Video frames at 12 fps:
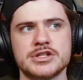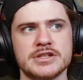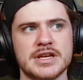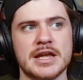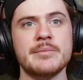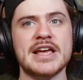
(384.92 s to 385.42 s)

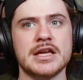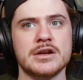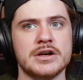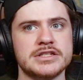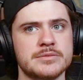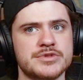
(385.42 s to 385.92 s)
can make an
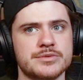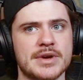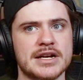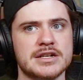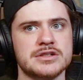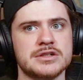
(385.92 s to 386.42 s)
awesome
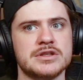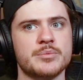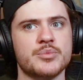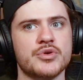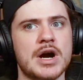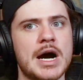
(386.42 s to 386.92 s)
director. The
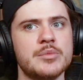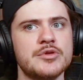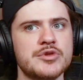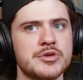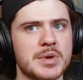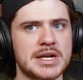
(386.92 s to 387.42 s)
problem
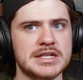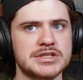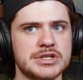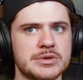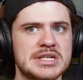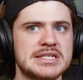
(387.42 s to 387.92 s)
you run
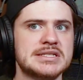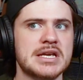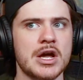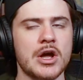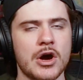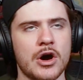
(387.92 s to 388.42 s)
into is,
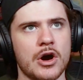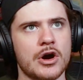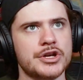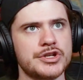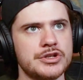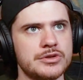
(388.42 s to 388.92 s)
are
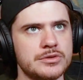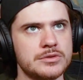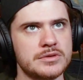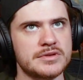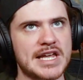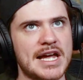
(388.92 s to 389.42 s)
you
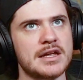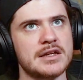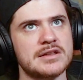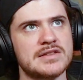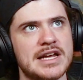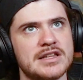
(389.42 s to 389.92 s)
that
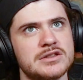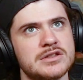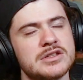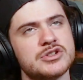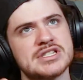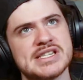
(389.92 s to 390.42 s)

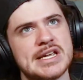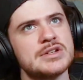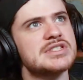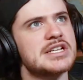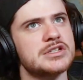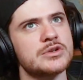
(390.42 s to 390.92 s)
the
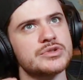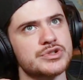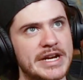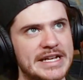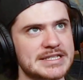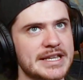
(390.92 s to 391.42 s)
skills that don't
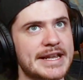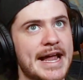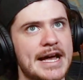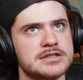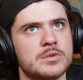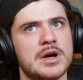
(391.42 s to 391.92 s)
translate
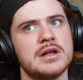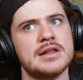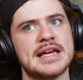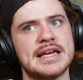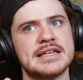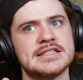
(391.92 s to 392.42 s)
as well
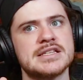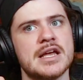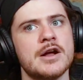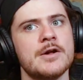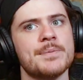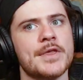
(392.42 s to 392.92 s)
is,
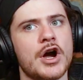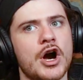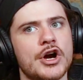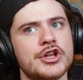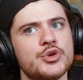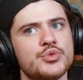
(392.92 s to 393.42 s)

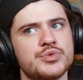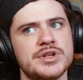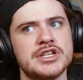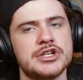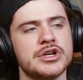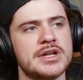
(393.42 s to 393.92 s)
are you
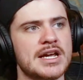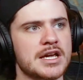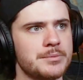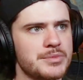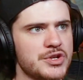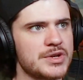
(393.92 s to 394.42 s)
really good at
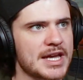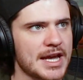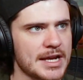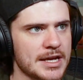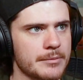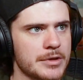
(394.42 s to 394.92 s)

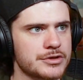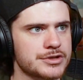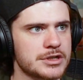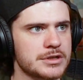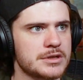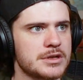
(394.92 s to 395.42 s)
communicating
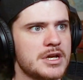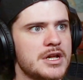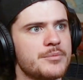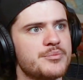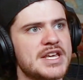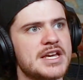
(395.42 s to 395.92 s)
emotion?
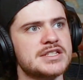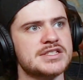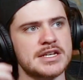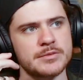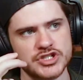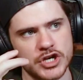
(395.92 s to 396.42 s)
Because
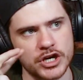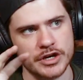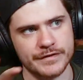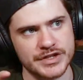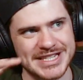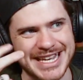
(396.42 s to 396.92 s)

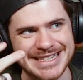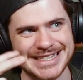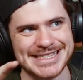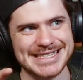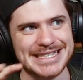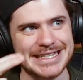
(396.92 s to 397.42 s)
cinematographers can
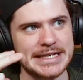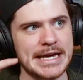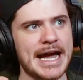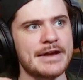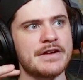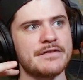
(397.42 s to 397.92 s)
see
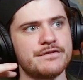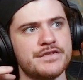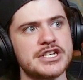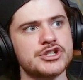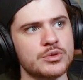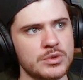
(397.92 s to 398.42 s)
and
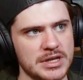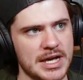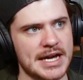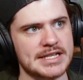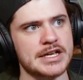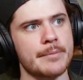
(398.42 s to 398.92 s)

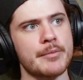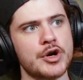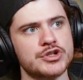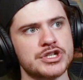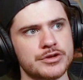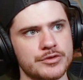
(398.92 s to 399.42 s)
visualize
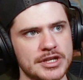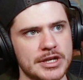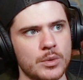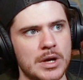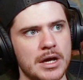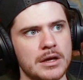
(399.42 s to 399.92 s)
emotion really
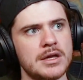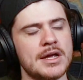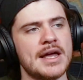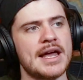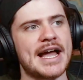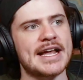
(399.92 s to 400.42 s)
well
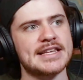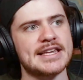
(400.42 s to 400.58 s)
and